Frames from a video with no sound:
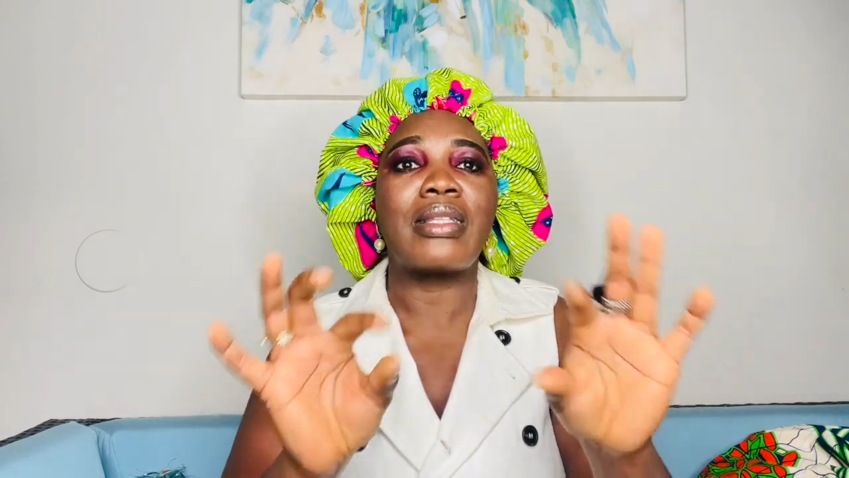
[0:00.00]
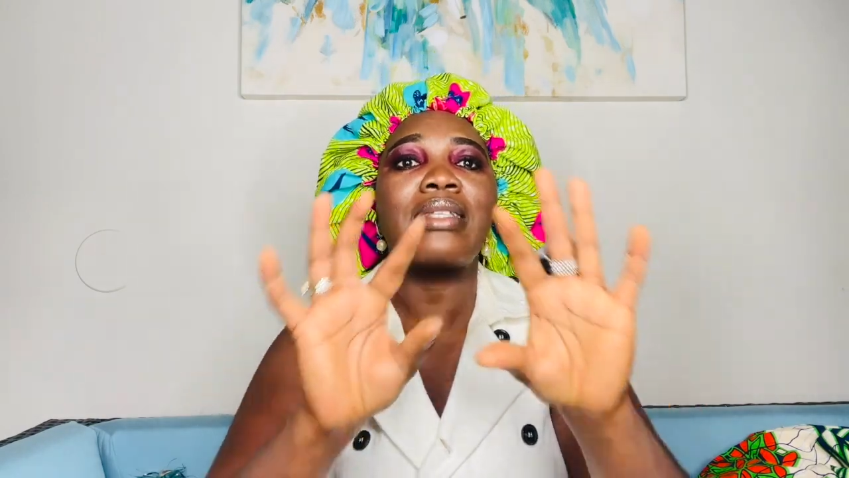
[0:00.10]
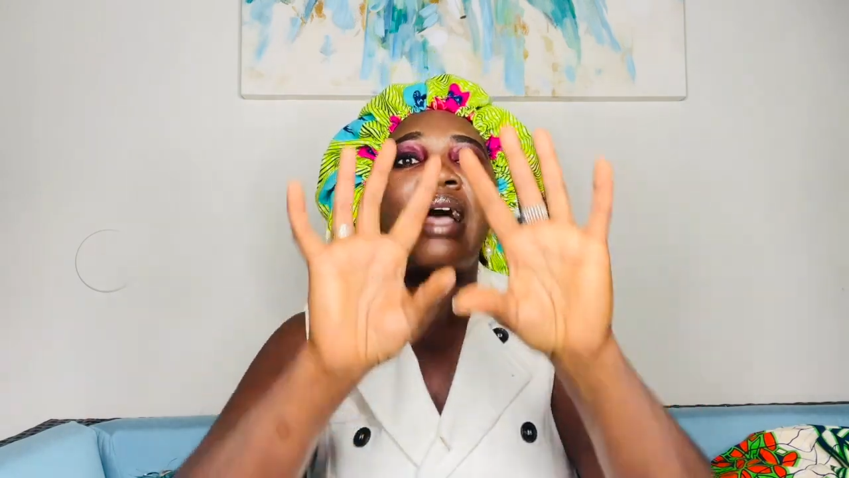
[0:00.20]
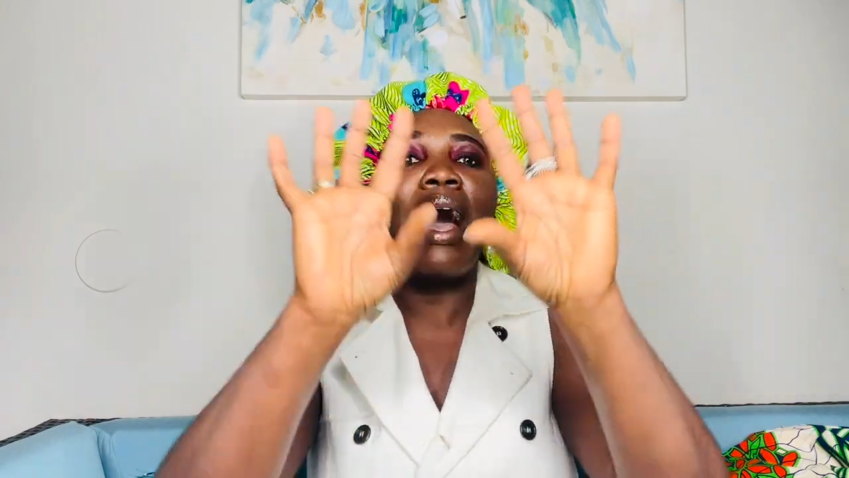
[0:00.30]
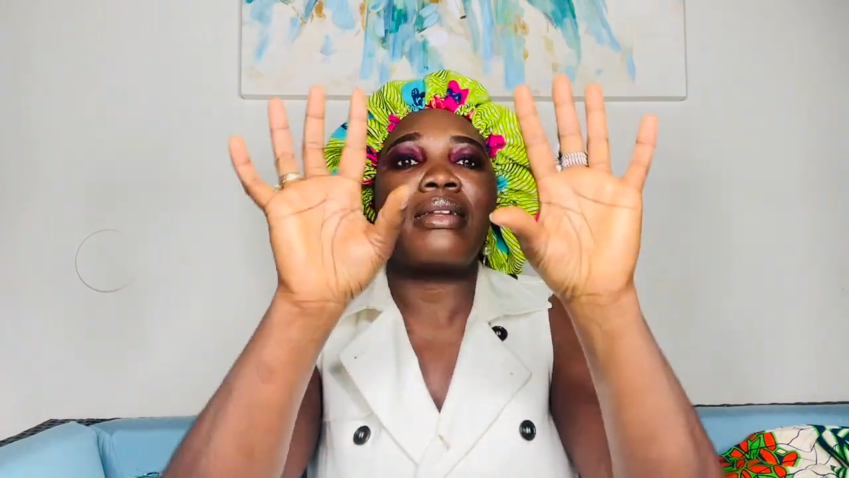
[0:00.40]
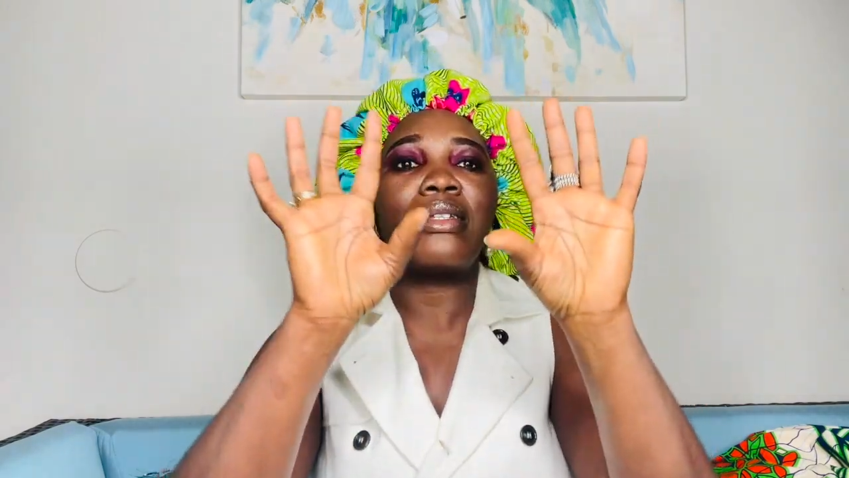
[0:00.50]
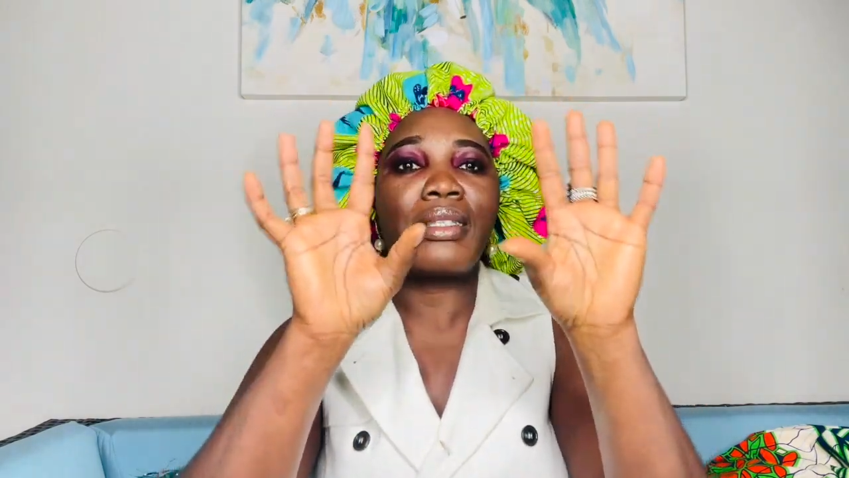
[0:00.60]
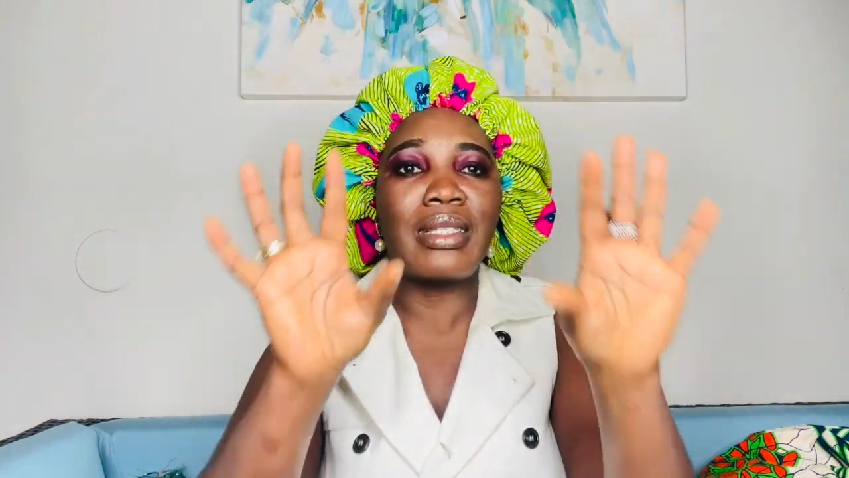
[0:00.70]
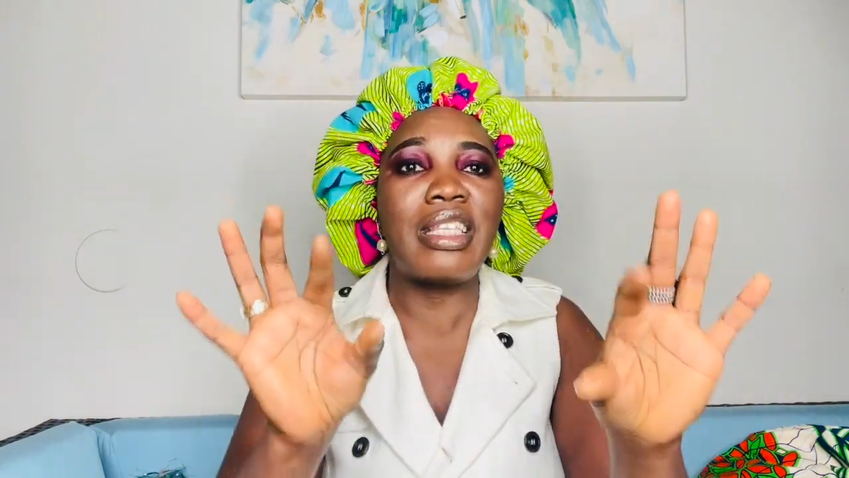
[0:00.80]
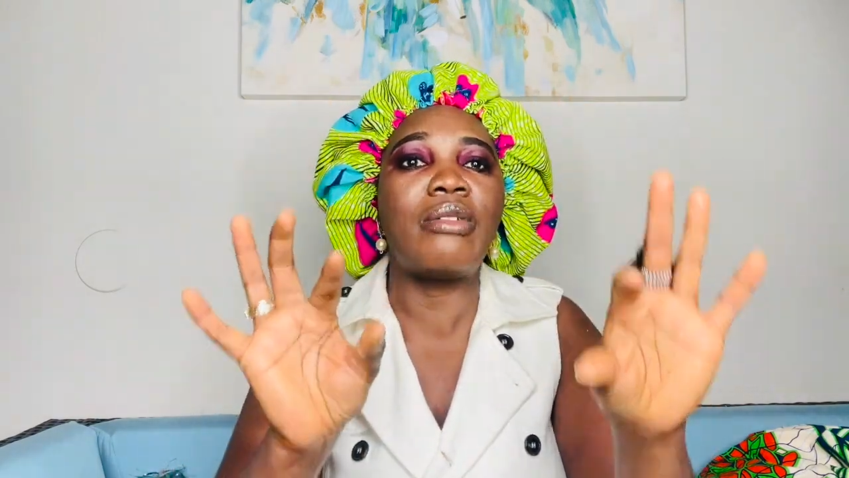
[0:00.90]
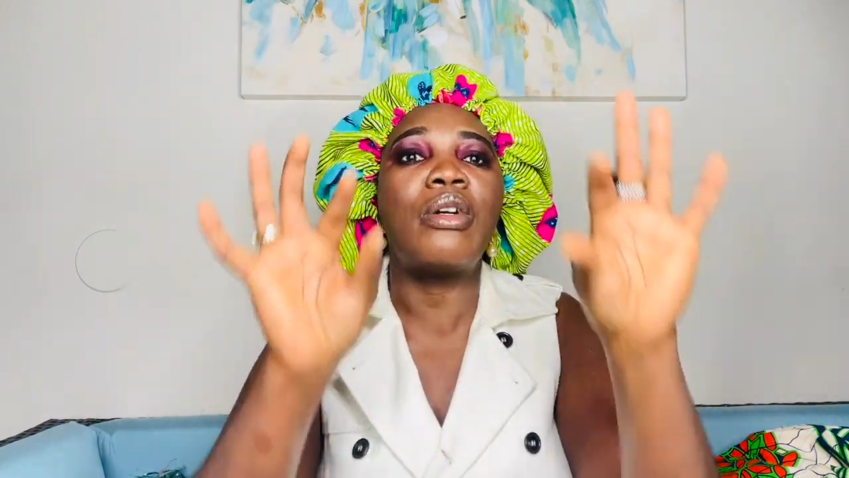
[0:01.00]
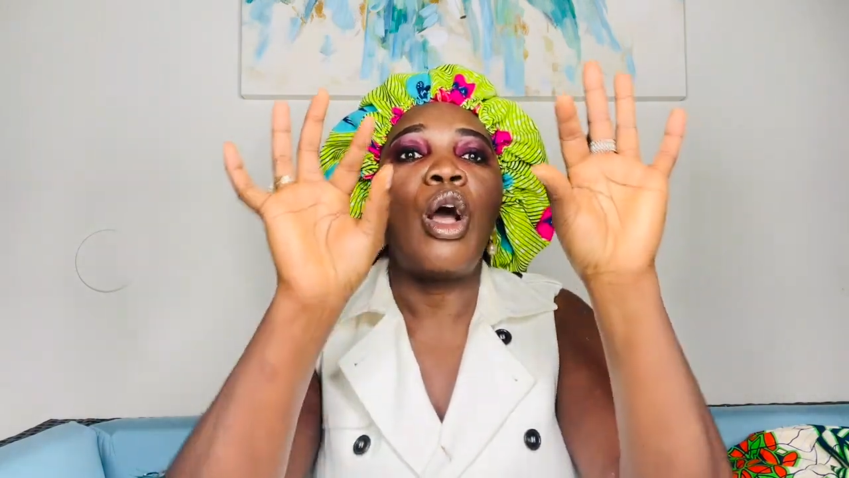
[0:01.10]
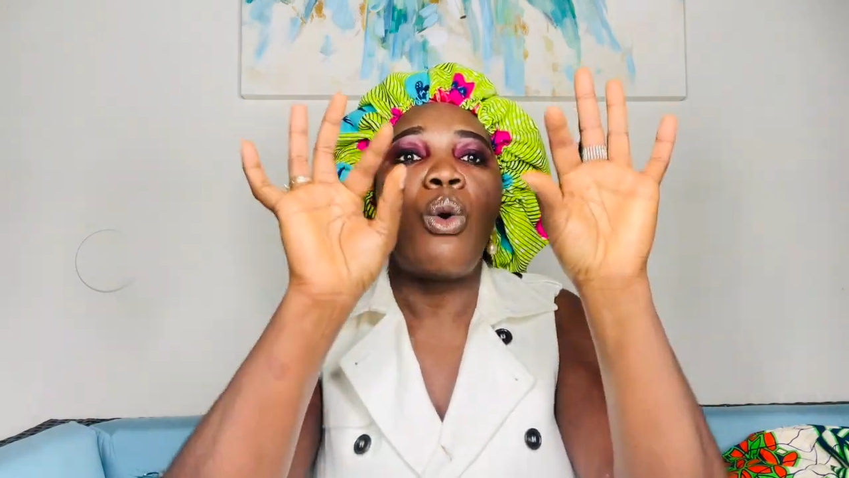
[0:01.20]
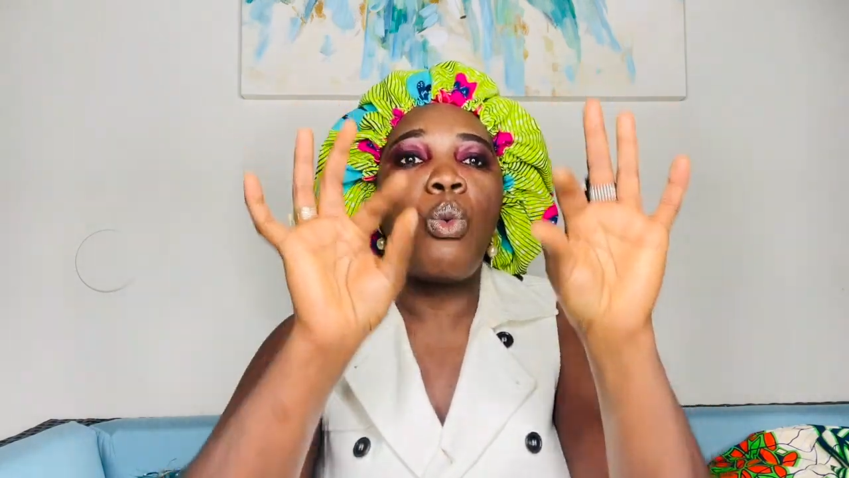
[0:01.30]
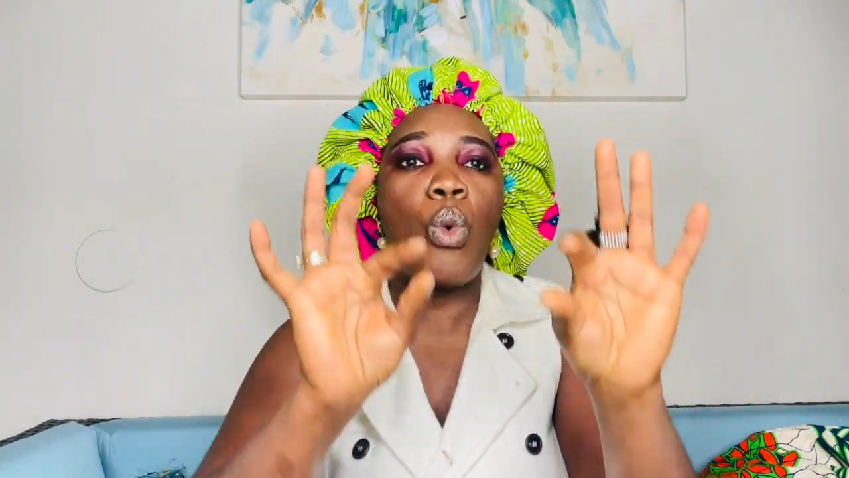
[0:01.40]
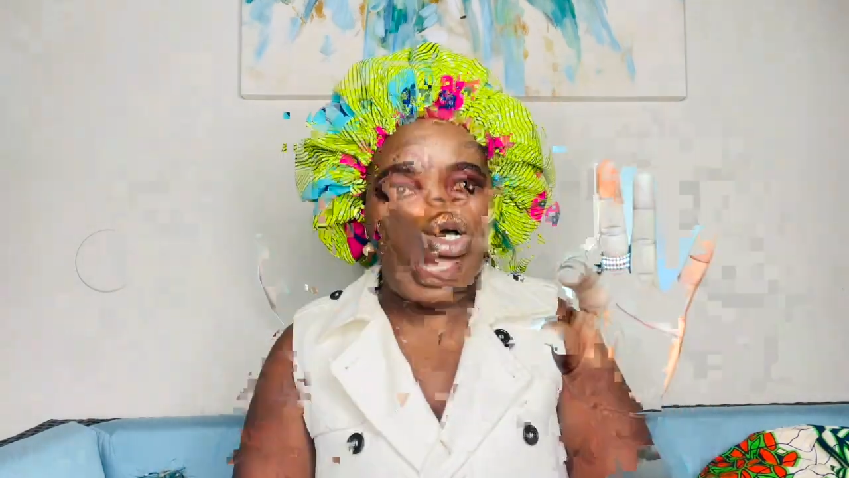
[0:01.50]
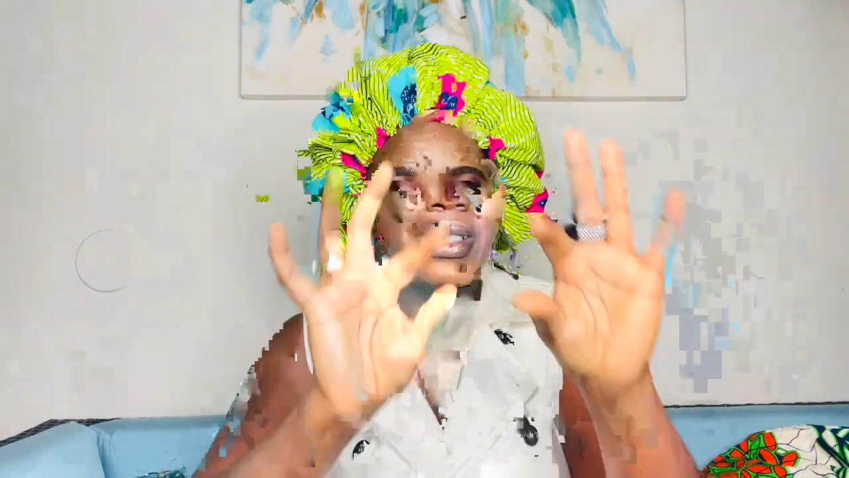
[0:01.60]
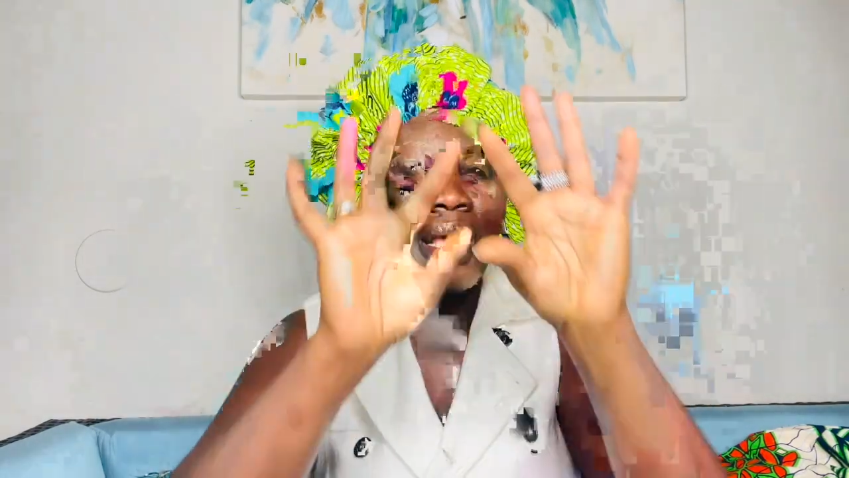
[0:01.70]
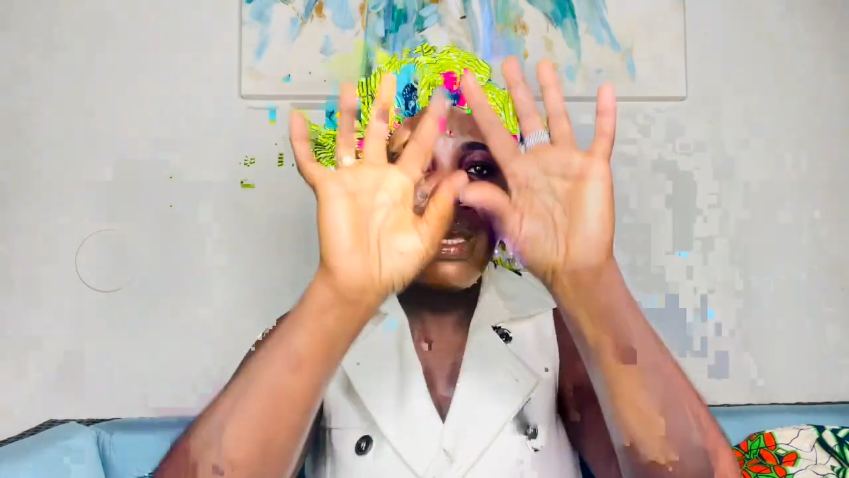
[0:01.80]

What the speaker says: That's how the seal was